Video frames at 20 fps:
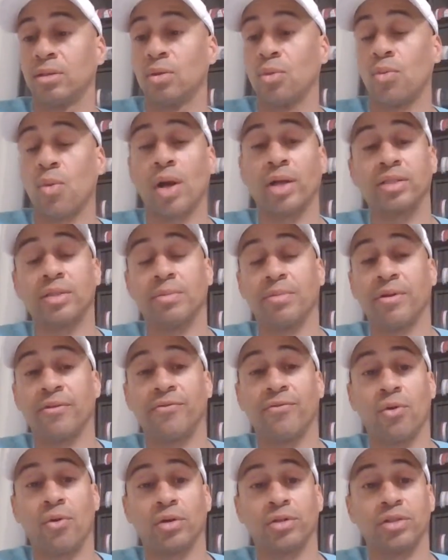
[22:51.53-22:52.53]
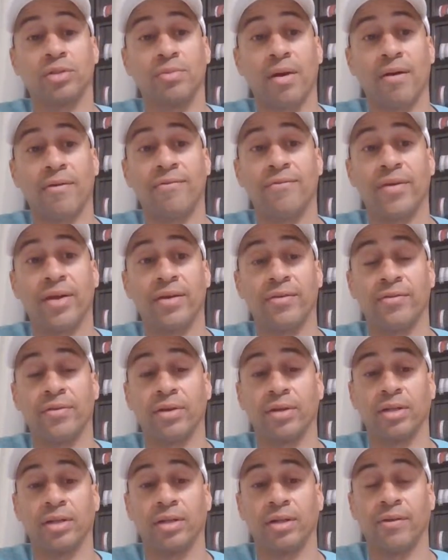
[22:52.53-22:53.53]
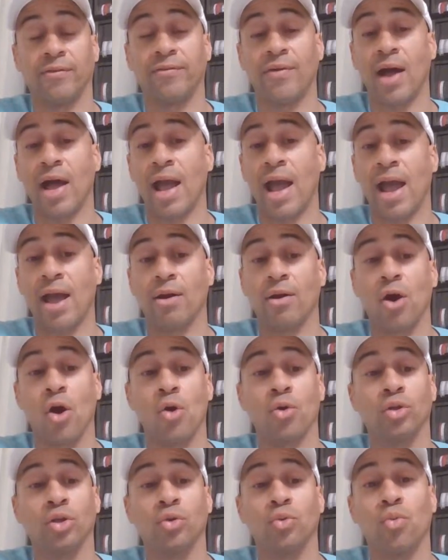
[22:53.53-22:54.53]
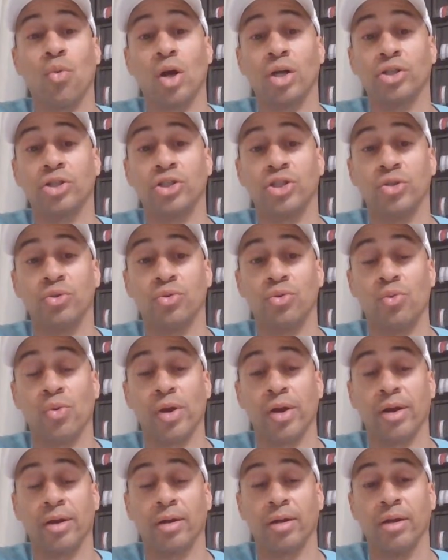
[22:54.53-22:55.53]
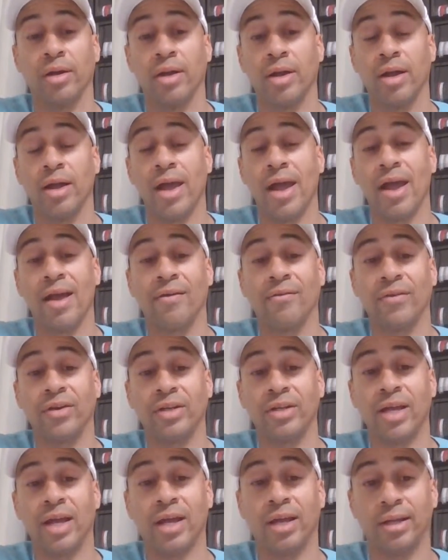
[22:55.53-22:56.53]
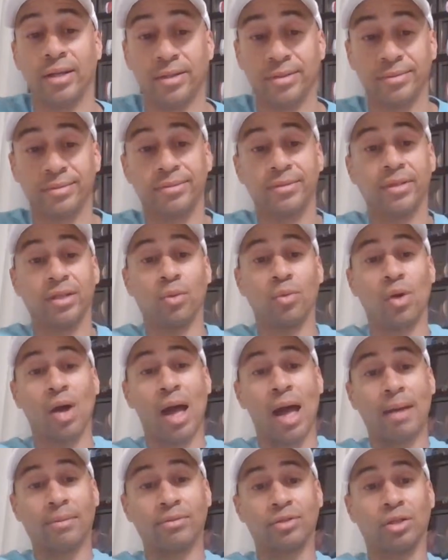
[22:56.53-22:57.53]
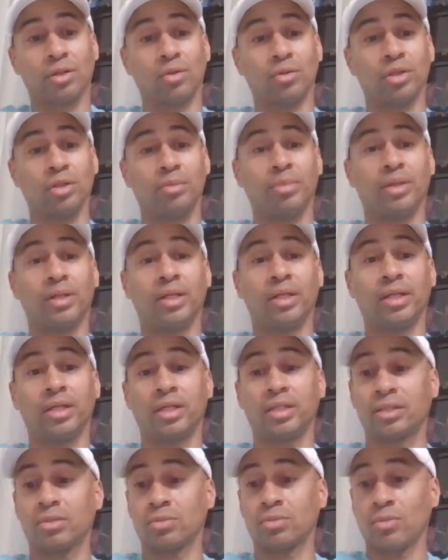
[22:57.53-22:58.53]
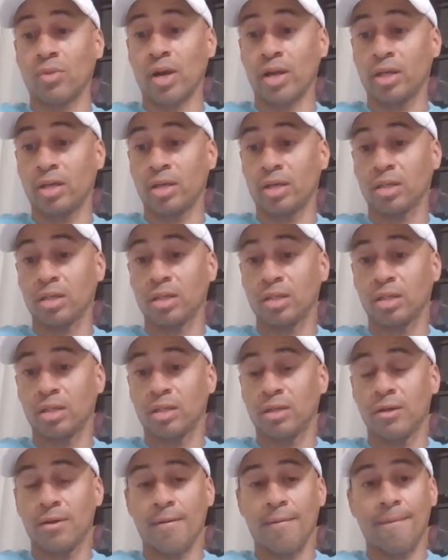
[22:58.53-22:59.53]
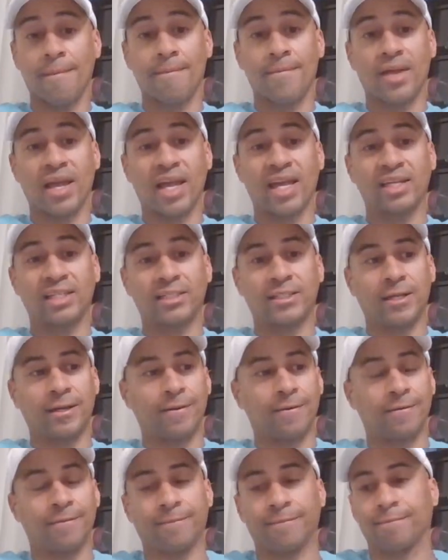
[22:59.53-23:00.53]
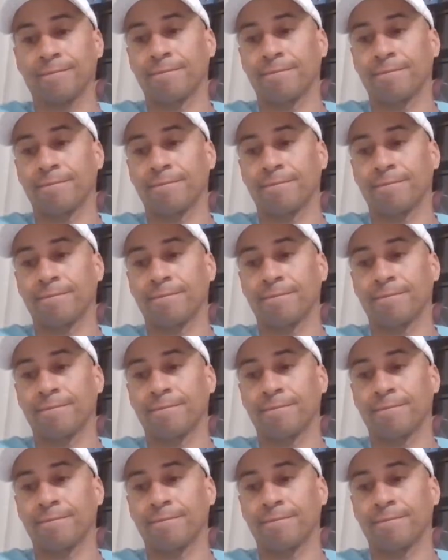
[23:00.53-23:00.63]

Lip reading: The White Cement 4s is my favorite. If I had only one shoe to wear every day, it will absolutely be this one right here. Hands down.